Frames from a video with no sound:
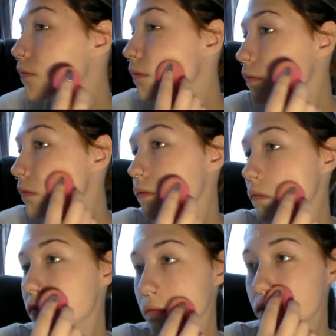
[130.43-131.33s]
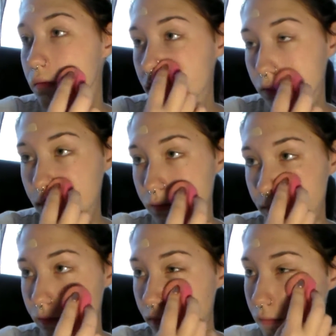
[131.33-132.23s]
to a seamless
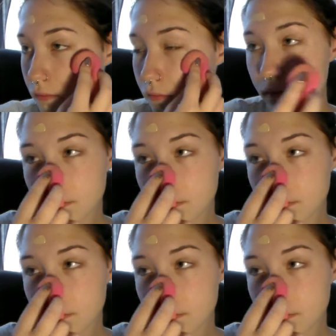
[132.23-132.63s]
finish.